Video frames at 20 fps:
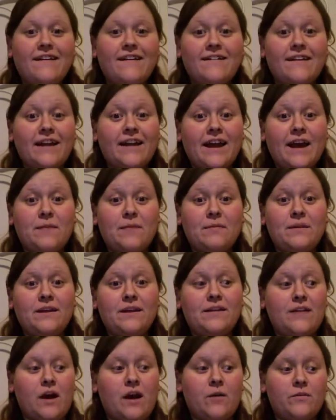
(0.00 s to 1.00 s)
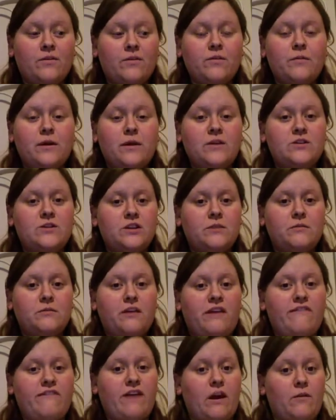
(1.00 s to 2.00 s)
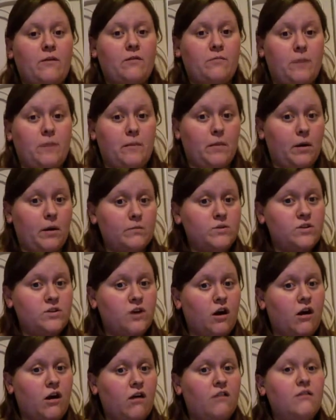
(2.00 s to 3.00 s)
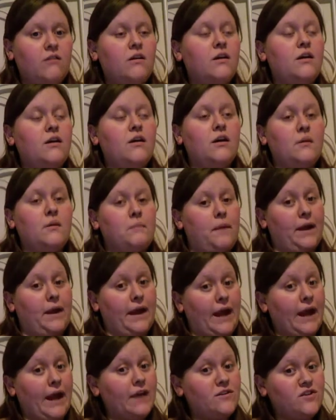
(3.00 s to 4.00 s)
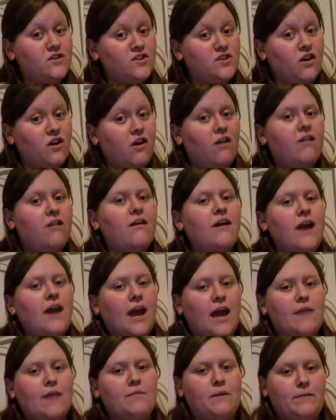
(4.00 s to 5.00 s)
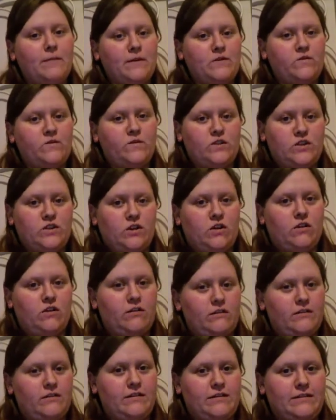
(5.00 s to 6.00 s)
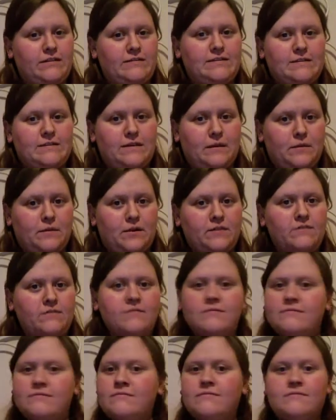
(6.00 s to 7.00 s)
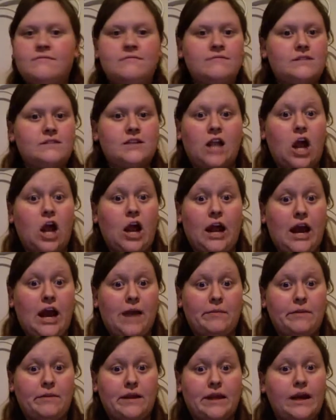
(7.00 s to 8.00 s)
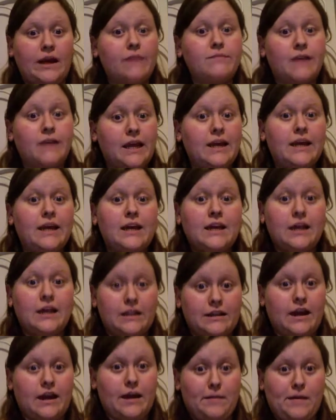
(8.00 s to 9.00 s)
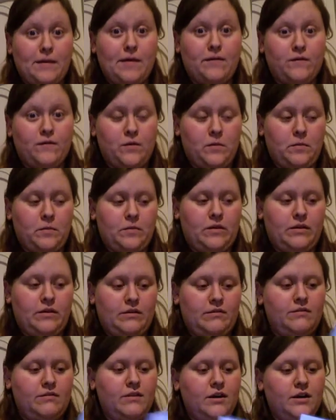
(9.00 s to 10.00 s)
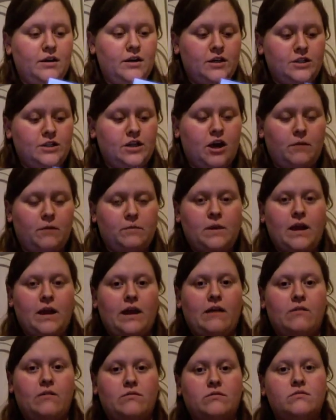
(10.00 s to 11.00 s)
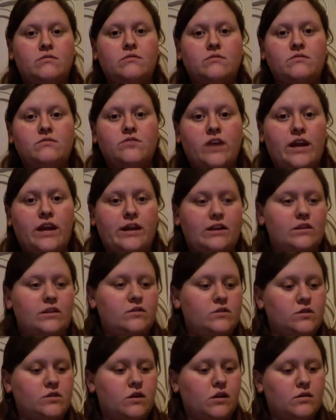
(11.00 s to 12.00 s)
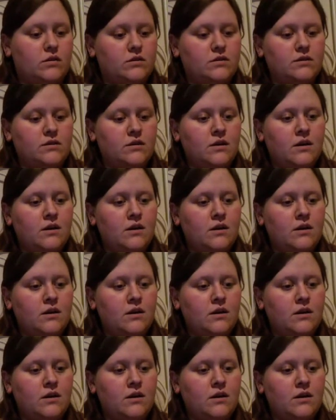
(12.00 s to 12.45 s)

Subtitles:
Not happening, not with the amount of trouble I've had with my mom's shawl, my aunt's shawl, and my best friend's shawl earlier this summer. It's not happening. I'm taking a time out from the top-down triangular shawls.